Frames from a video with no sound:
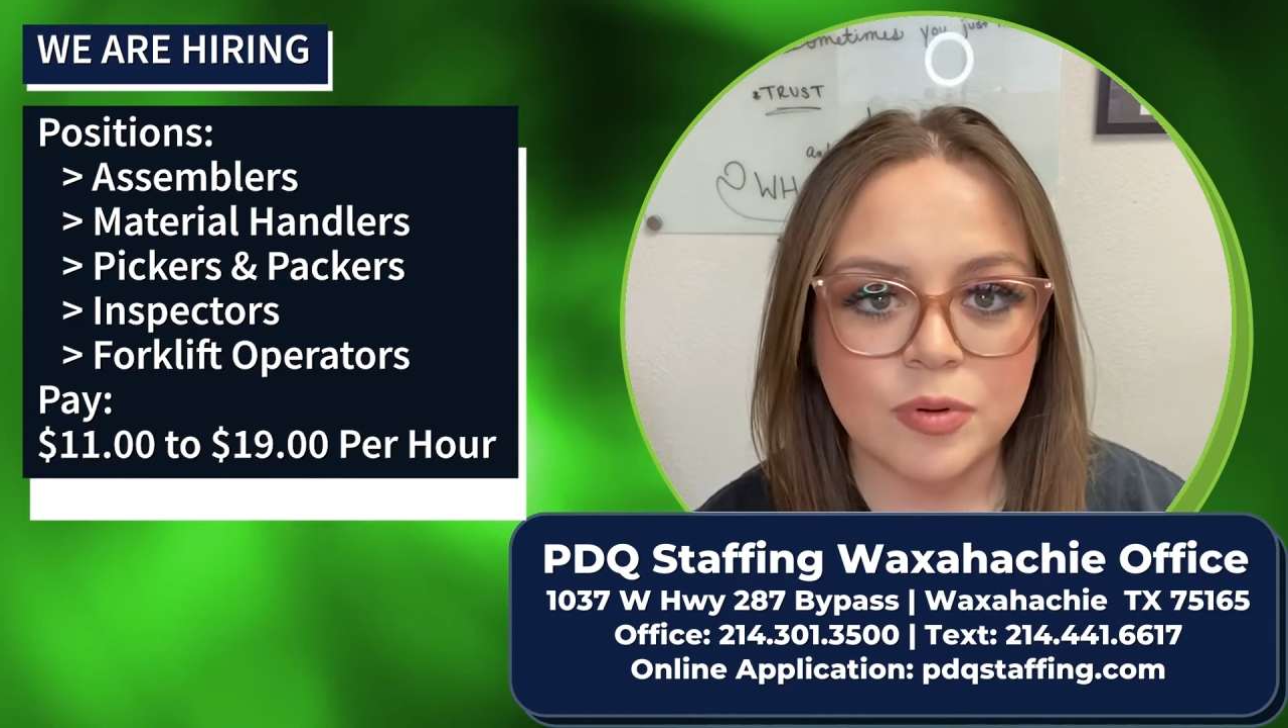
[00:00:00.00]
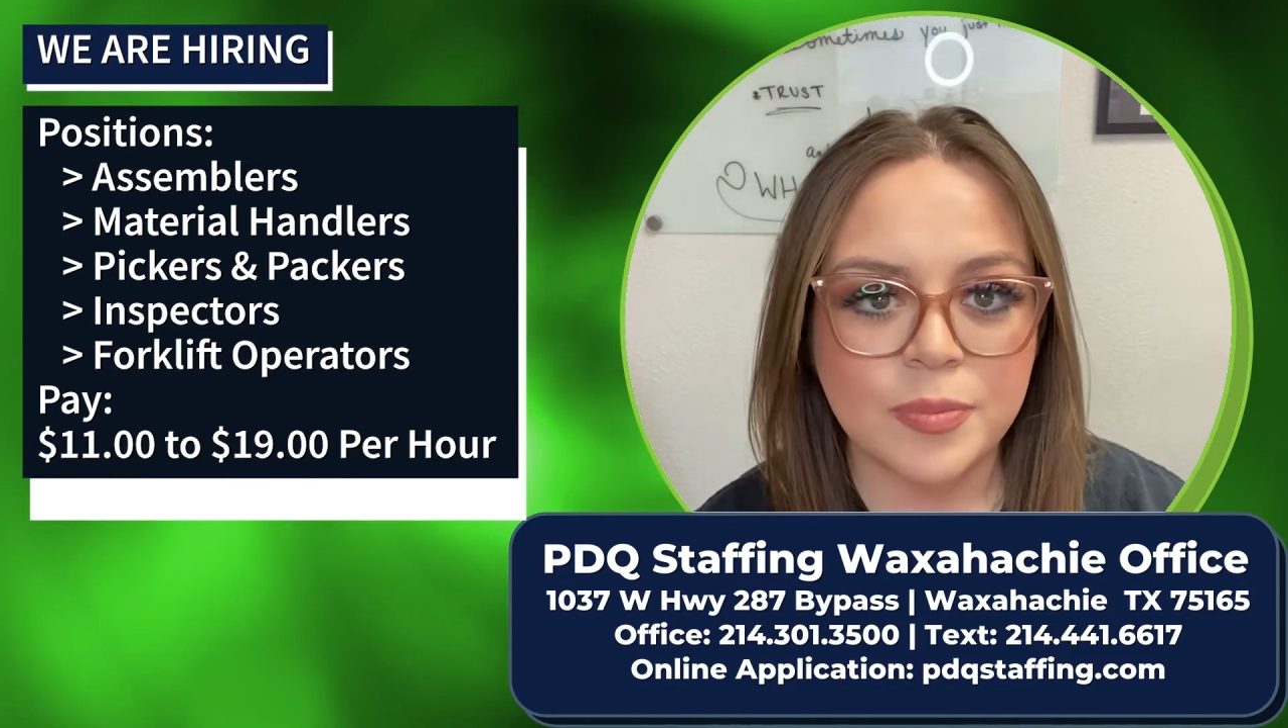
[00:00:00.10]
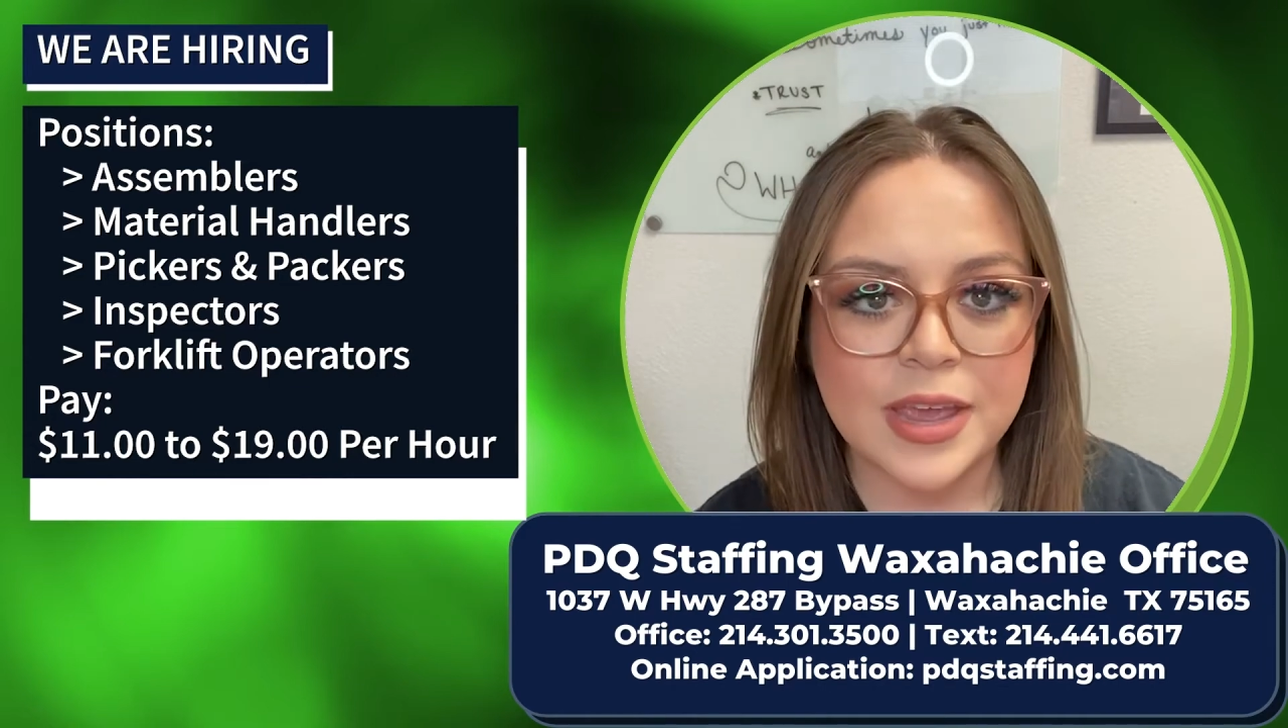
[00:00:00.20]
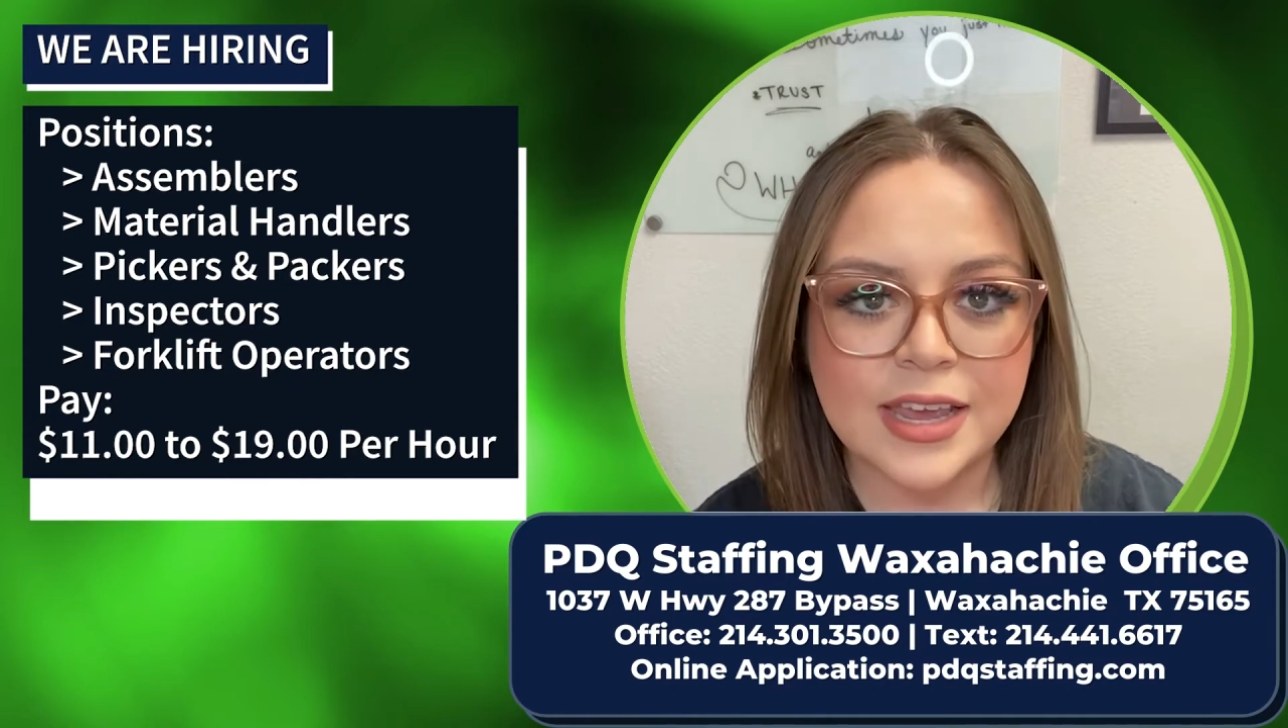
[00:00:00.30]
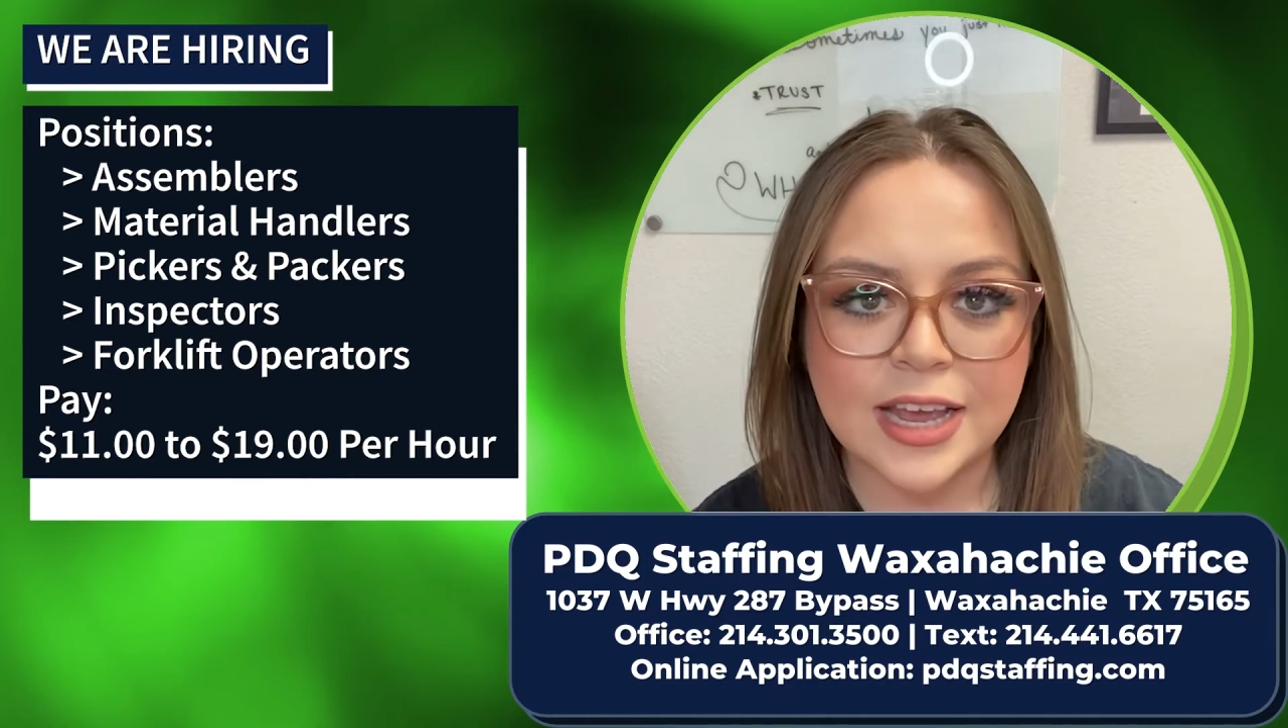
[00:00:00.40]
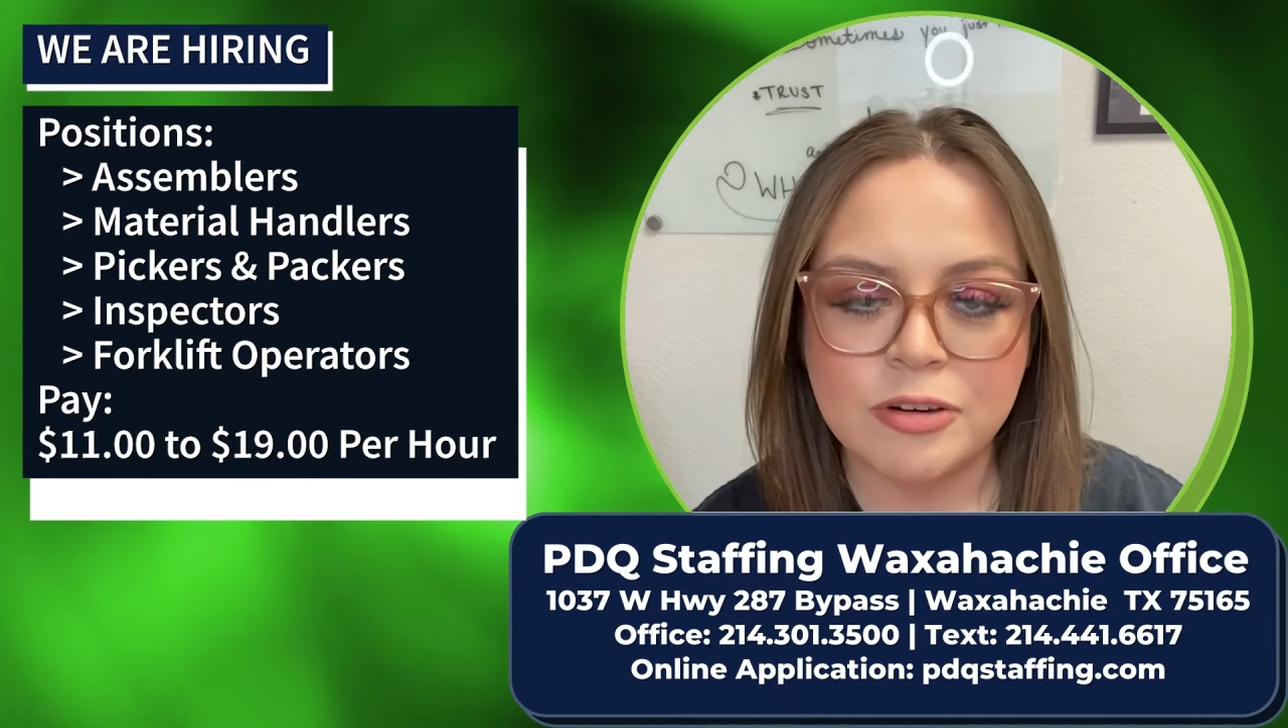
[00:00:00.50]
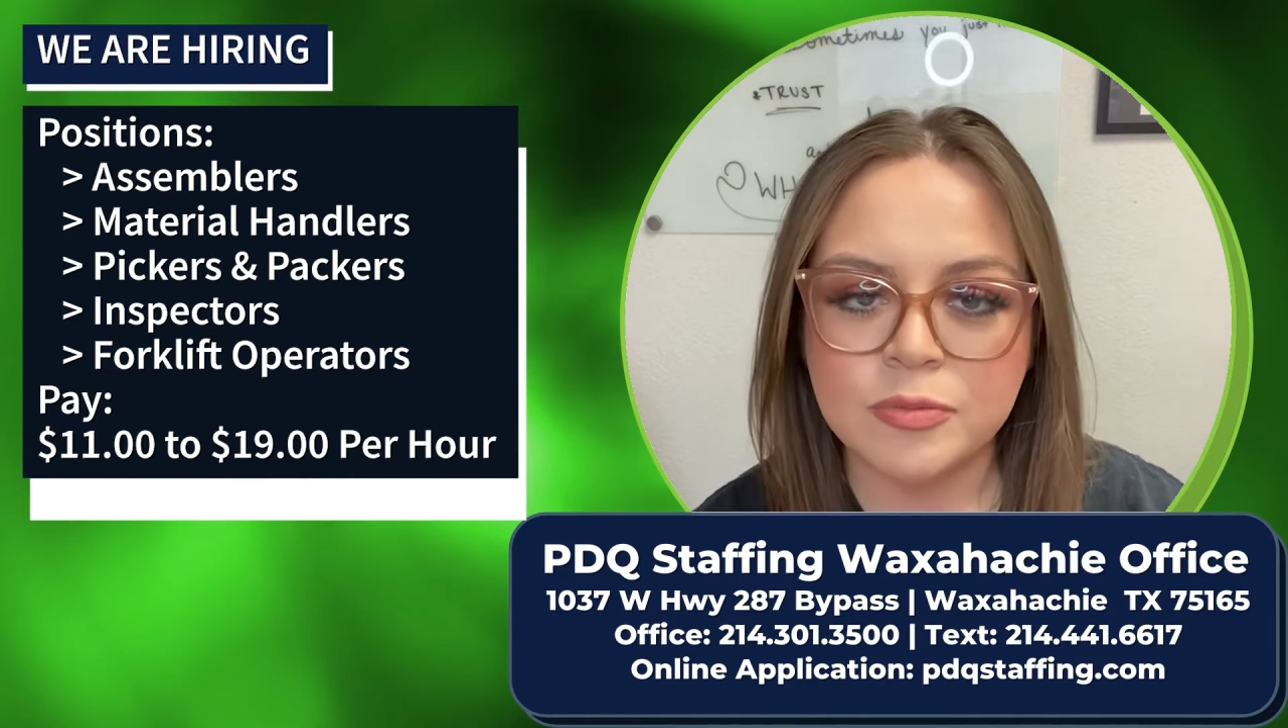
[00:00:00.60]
we're paying anywhere